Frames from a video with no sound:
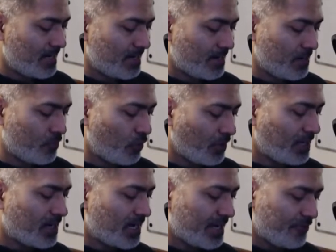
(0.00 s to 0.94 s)
And
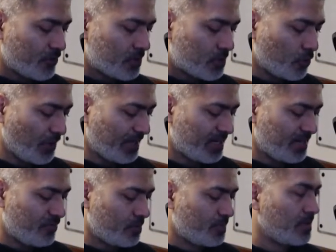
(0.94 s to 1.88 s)
what I was doing,
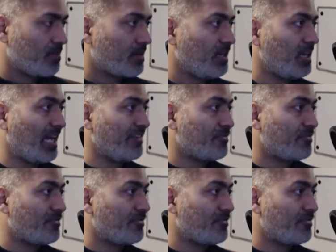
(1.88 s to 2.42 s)
I was basically